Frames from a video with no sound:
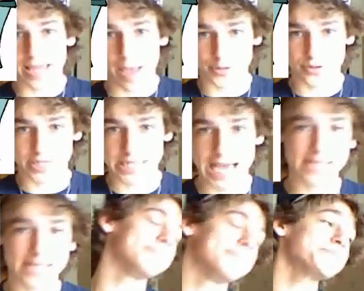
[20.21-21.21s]
chemistry
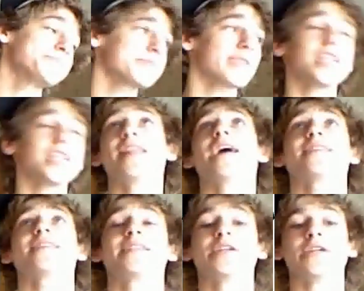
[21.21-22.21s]
test, S
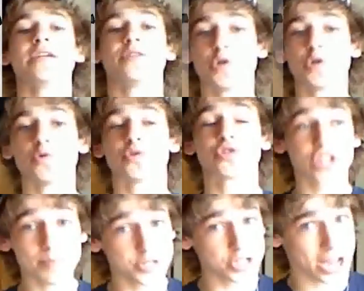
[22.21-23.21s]
A T two
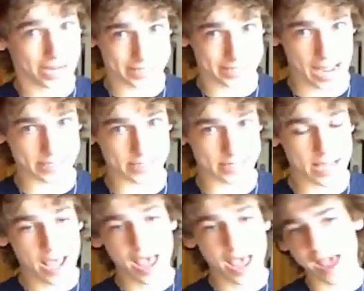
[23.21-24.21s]
subject test,
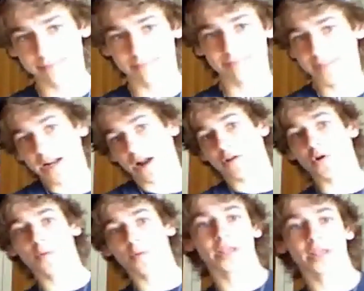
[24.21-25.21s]
and, you know,
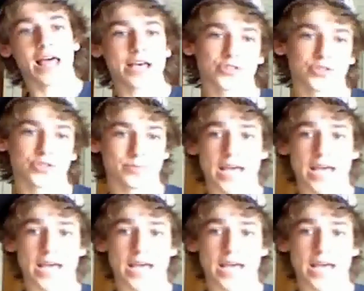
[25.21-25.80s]
normal classroom